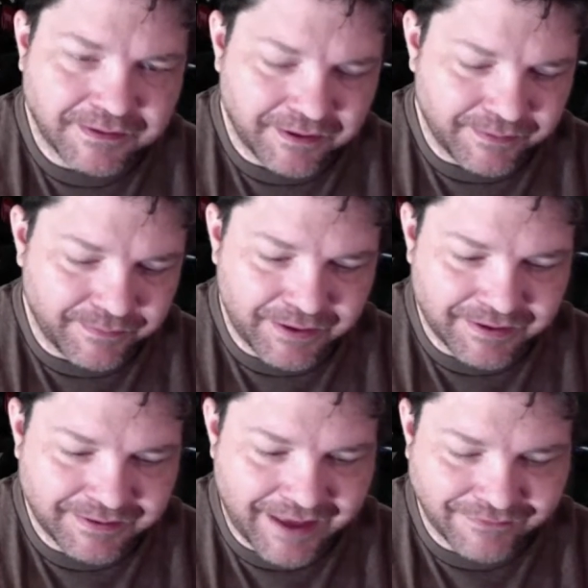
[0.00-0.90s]

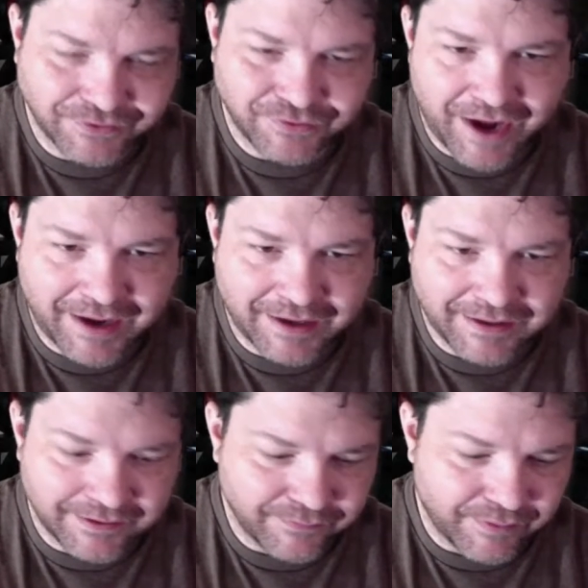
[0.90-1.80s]
His Savage Dragon
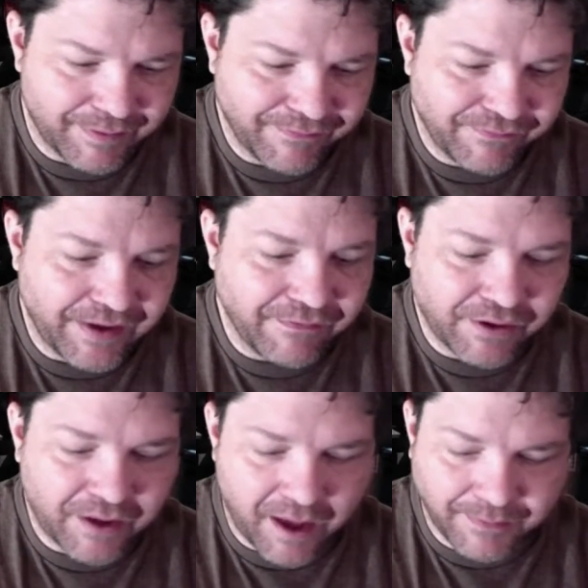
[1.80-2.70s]
is one of my
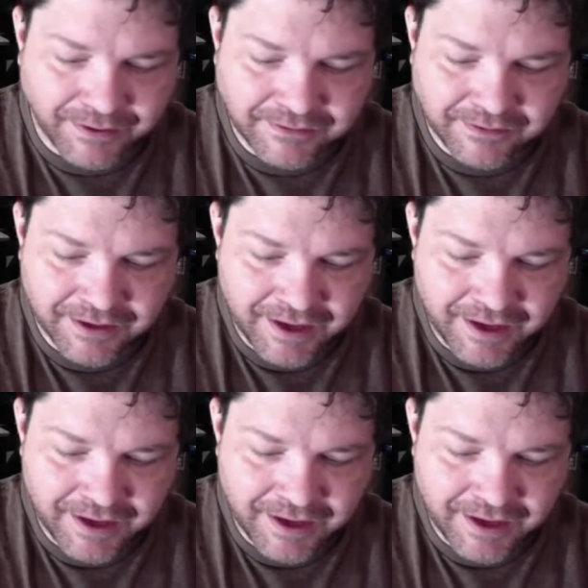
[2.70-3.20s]
favorite comics,